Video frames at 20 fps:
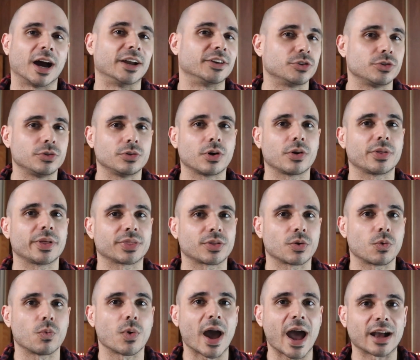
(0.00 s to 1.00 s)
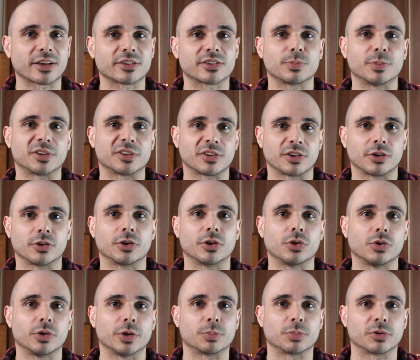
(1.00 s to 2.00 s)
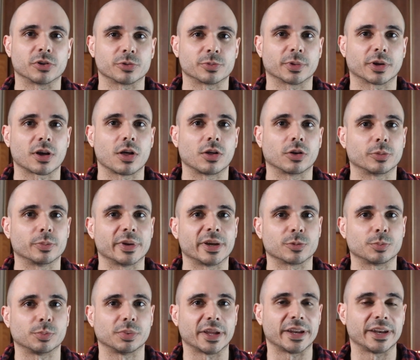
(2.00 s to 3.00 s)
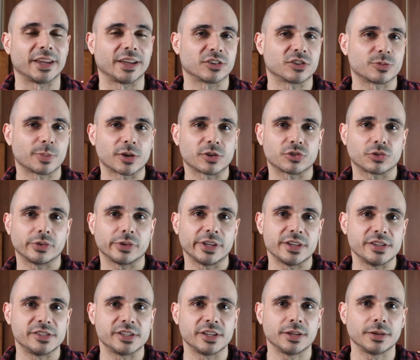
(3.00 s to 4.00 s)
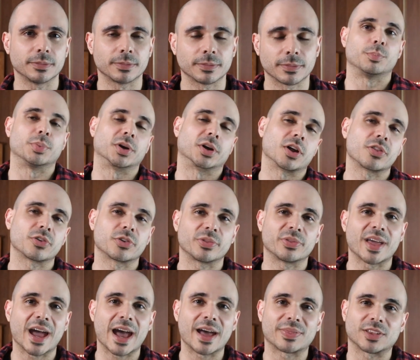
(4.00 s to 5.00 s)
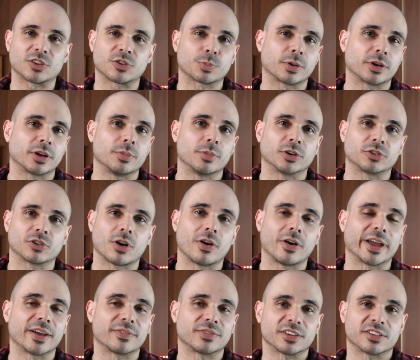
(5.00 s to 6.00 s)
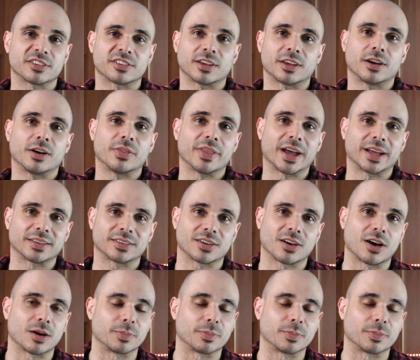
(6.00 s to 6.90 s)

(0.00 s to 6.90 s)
I do know that the wax material in Prismacolor makes blending especially easy, but other than that, that's pretty much all I have to say on that